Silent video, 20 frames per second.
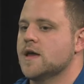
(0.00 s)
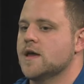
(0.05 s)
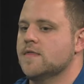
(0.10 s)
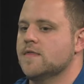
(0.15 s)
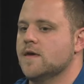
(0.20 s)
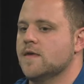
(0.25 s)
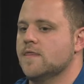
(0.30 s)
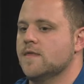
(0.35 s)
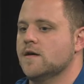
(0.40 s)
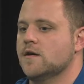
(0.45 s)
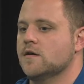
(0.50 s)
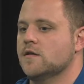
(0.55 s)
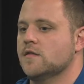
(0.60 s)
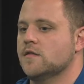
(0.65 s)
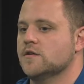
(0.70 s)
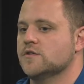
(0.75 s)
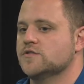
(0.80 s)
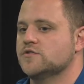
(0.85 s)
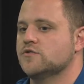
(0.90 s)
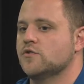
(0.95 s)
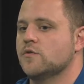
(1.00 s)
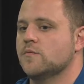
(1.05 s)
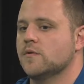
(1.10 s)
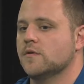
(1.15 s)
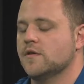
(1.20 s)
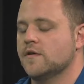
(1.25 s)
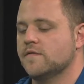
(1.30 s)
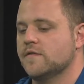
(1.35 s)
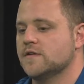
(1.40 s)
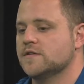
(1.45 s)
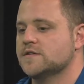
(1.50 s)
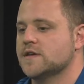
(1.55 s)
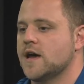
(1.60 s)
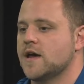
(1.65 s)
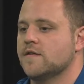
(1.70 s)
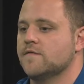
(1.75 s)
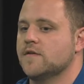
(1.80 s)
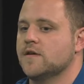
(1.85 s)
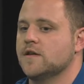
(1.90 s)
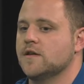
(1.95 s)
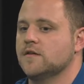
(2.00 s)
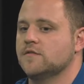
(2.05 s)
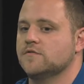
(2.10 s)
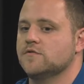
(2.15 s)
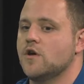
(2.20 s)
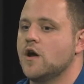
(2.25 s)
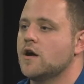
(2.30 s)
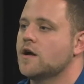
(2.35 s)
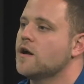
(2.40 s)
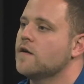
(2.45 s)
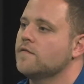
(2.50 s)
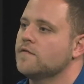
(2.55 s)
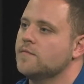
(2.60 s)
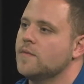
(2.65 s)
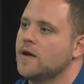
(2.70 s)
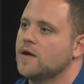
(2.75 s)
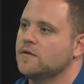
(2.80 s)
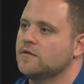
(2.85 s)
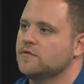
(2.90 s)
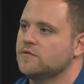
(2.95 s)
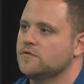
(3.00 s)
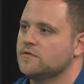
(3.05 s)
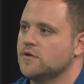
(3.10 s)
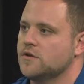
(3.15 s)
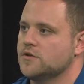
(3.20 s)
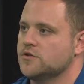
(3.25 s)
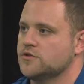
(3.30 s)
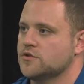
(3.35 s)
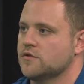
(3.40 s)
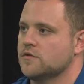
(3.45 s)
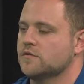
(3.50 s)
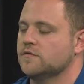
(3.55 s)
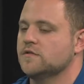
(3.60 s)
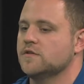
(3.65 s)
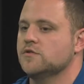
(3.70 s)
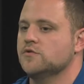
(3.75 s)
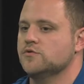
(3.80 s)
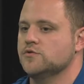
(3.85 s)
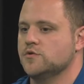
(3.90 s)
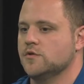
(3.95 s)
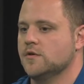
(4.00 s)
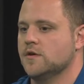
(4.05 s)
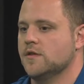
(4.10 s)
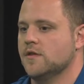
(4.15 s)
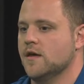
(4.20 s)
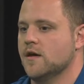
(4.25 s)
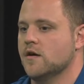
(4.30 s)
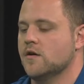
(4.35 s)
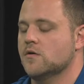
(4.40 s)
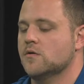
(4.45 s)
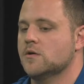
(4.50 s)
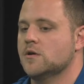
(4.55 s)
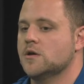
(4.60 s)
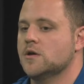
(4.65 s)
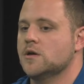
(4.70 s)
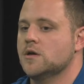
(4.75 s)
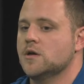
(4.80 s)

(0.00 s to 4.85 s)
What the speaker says: And then the sober living side of it is not covered by insurance, and usually they'll